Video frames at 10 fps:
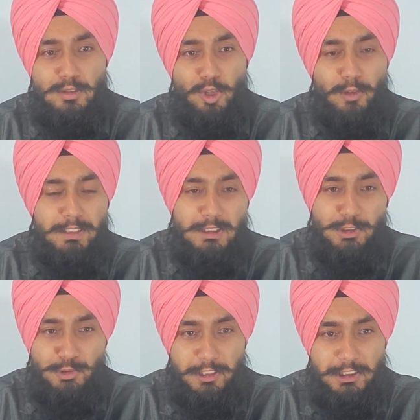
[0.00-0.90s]
COVID
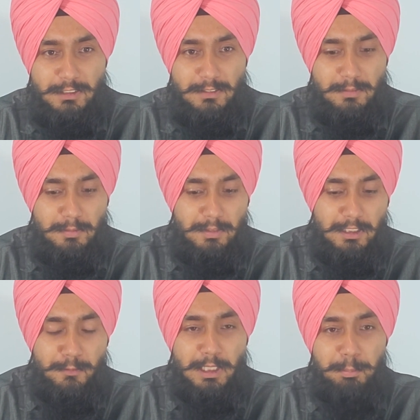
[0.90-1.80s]
situation
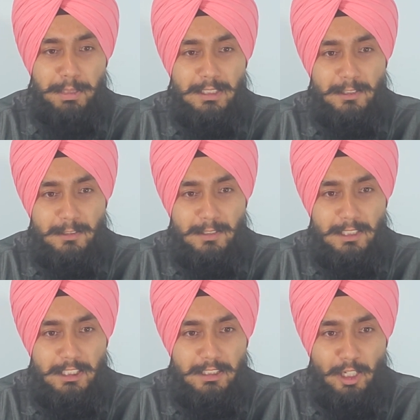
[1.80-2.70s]
impacted
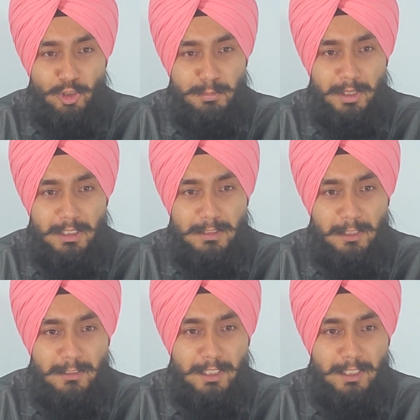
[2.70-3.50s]
the house marketing?